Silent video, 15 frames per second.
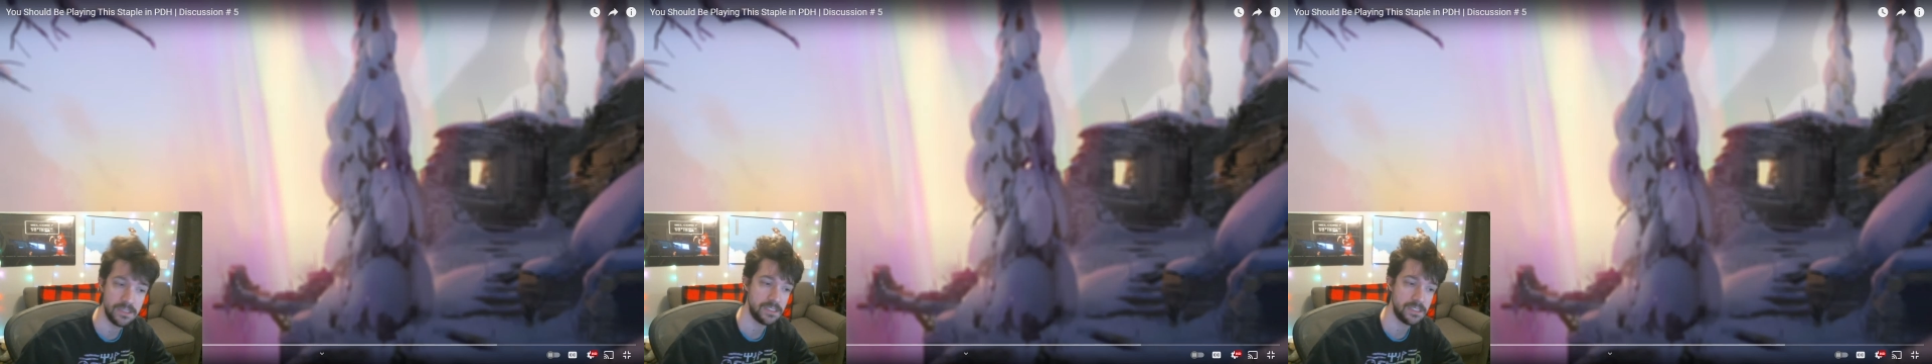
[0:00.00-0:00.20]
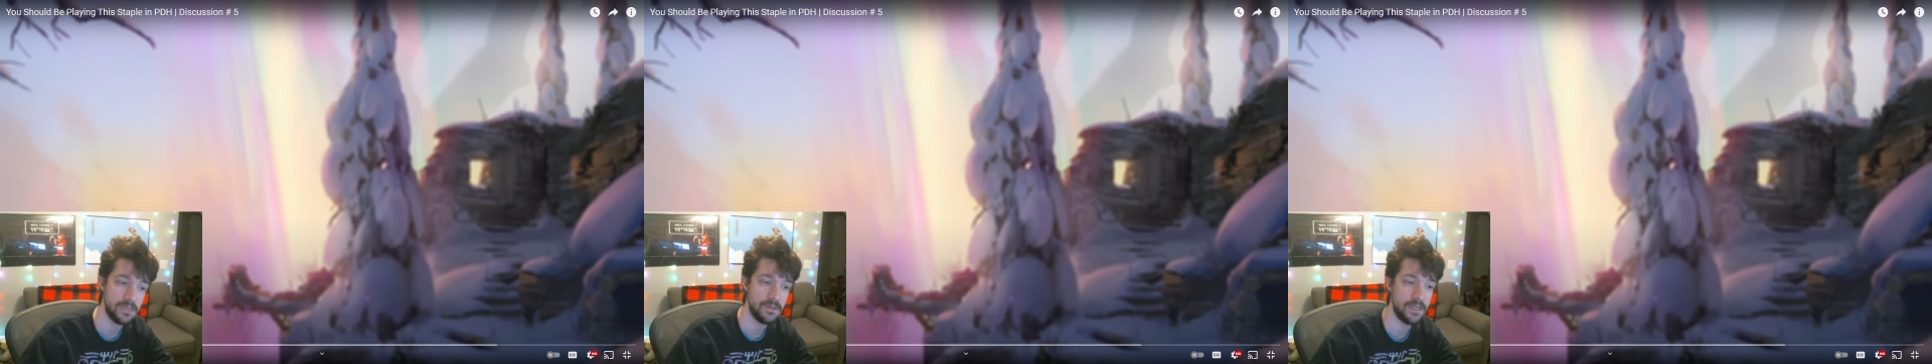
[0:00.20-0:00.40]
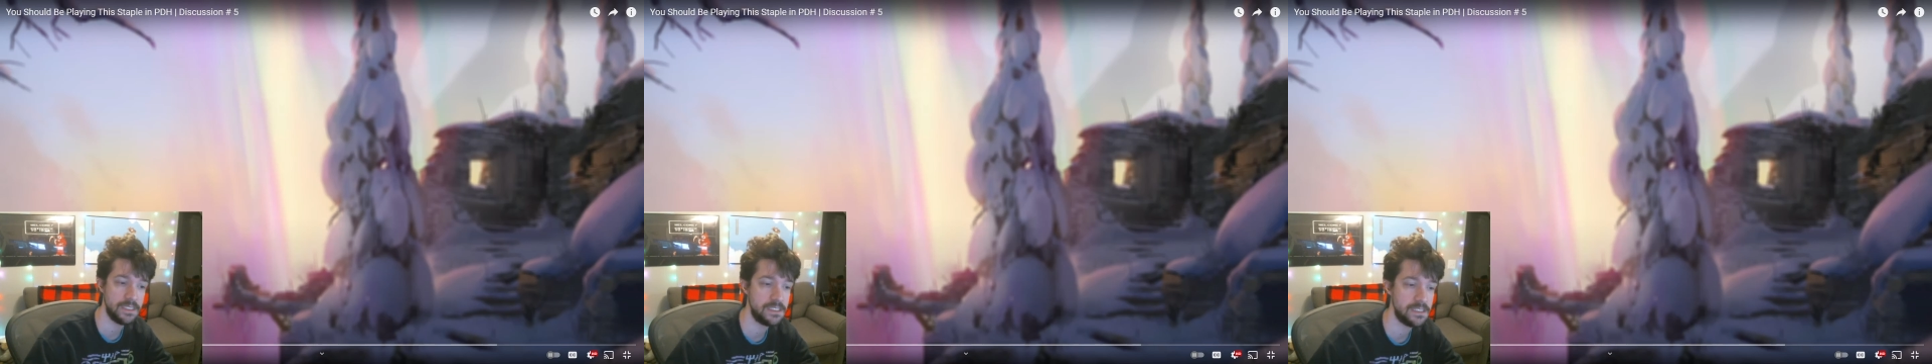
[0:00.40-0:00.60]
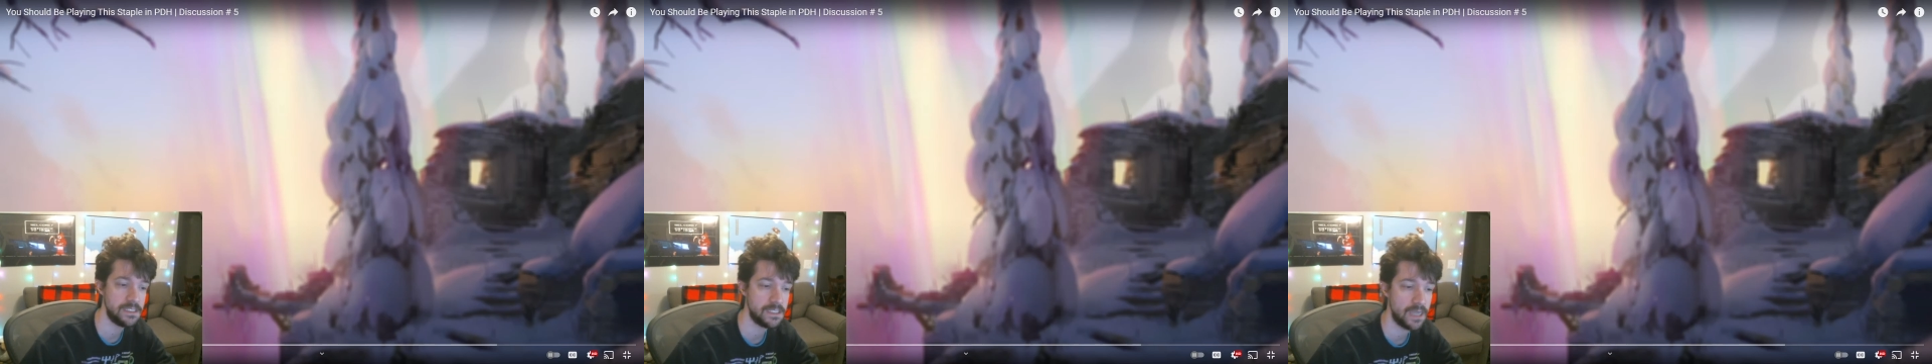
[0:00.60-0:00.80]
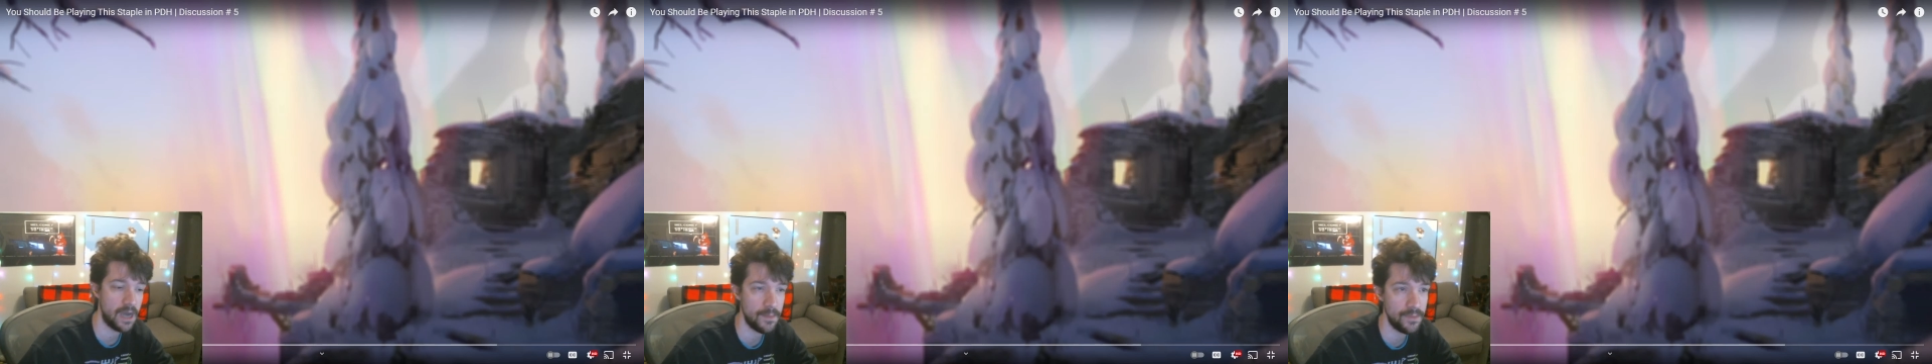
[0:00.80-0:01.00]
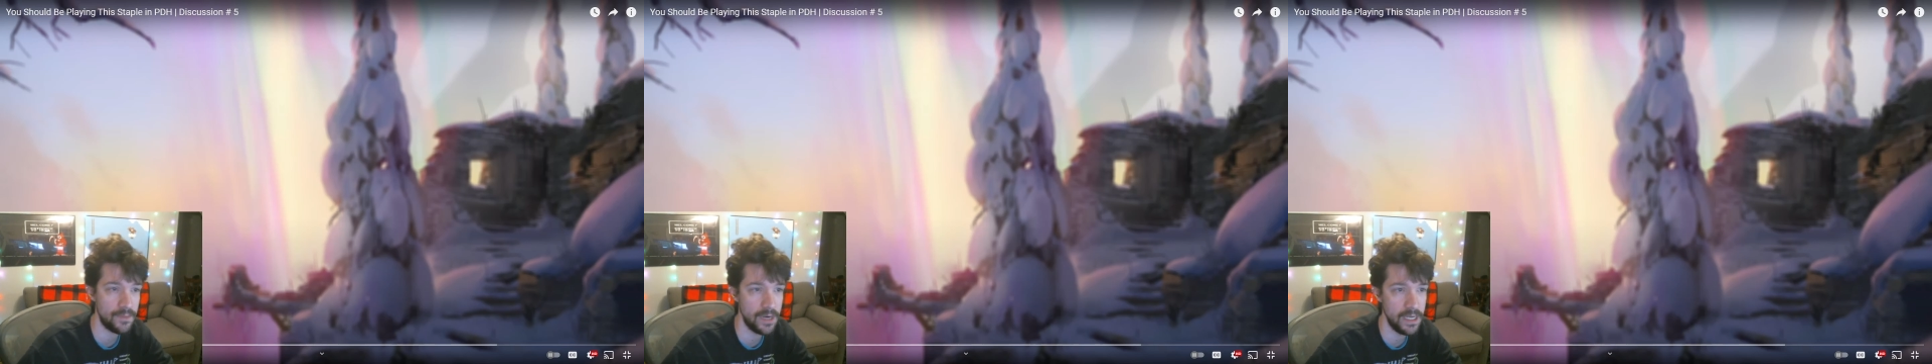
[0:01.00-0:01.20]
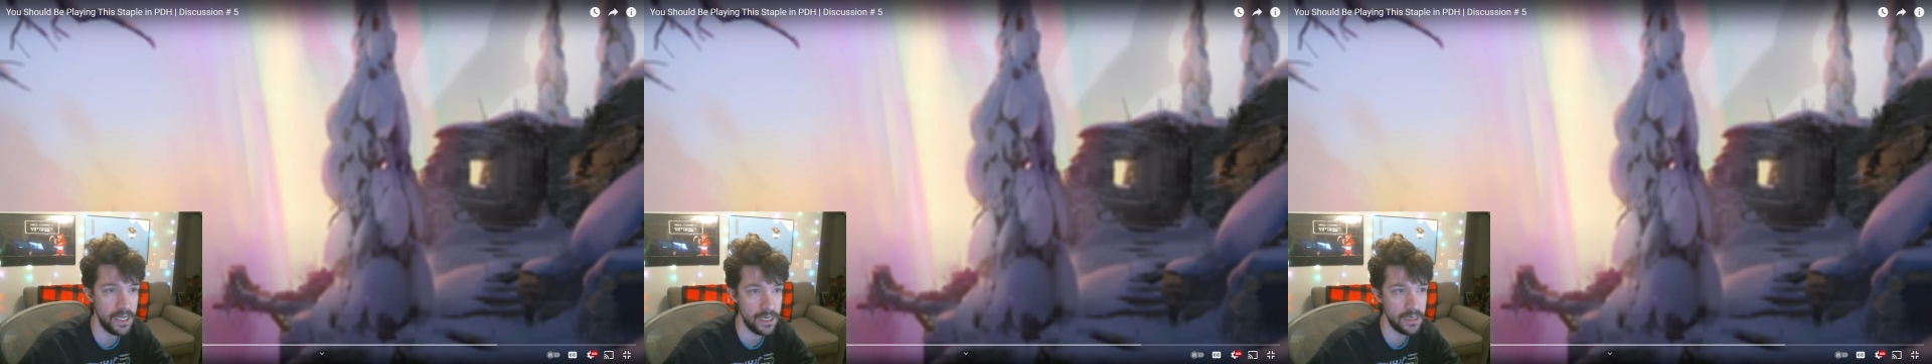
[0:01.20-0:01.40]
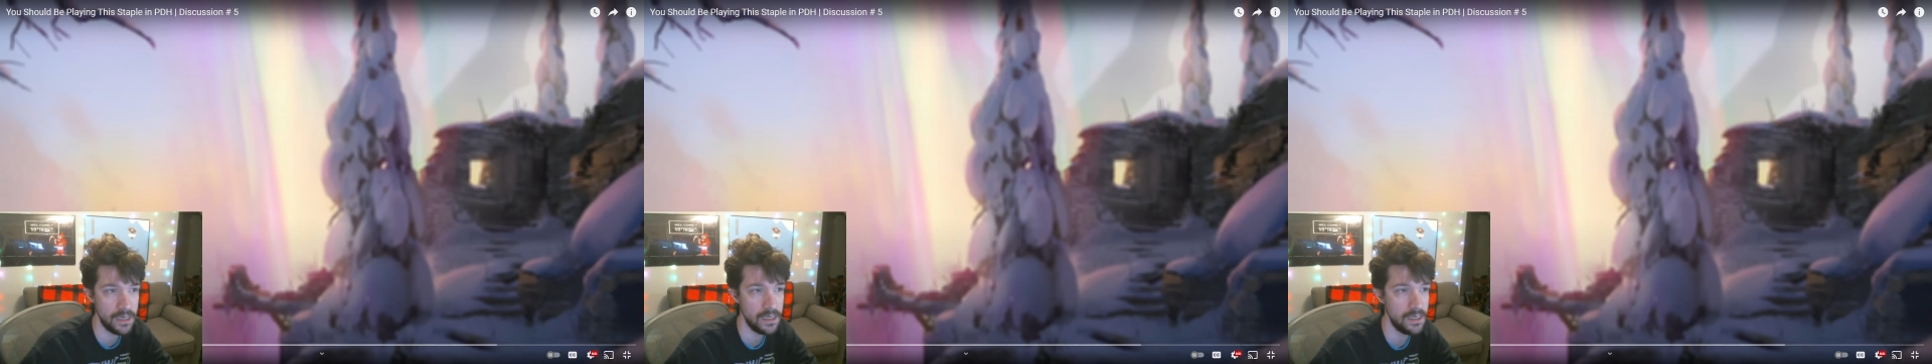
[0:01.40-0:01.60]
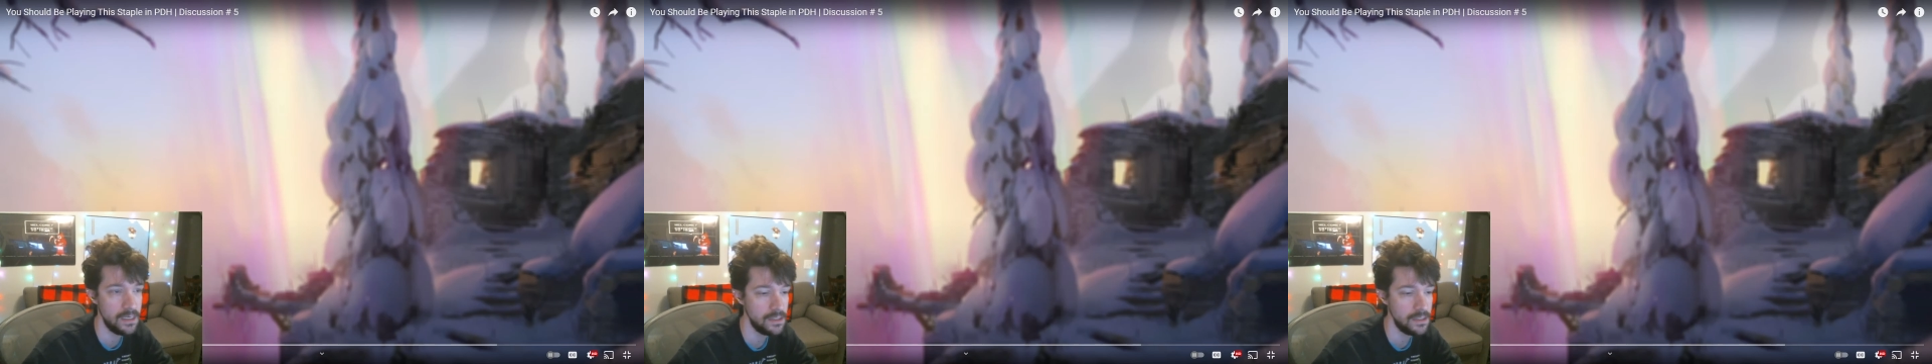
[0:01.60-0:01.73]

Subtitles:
So let's just hop right in